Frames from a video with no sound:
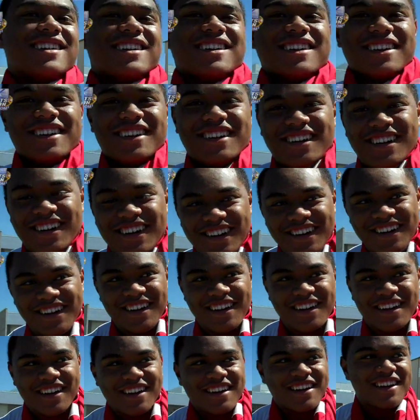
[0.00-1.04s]
What was your
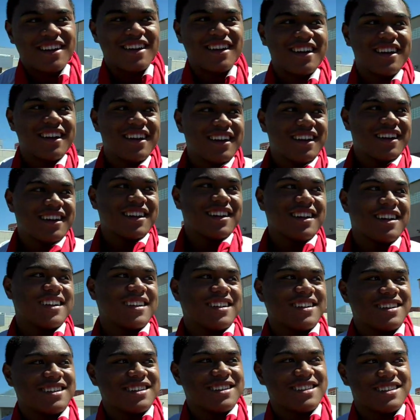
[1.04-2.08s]
overall impression,
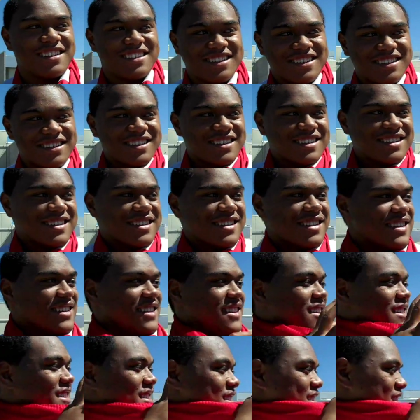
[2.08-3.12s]

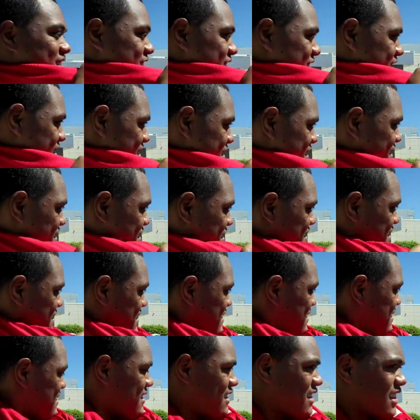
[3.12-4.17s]
your first impression
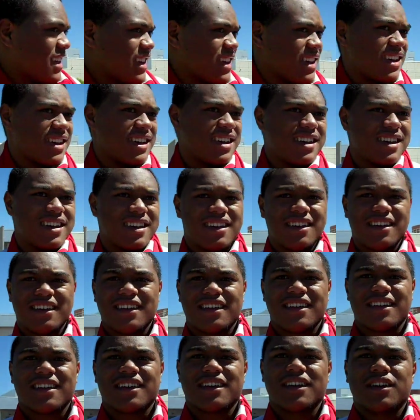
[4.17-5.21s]
with
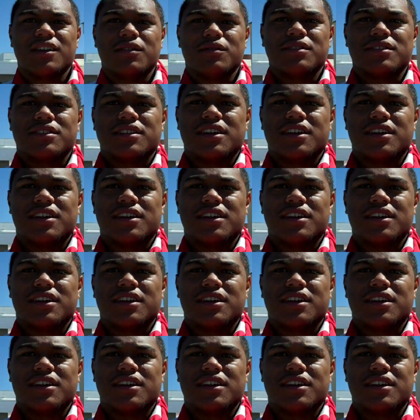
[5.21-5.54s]
Wisconsin?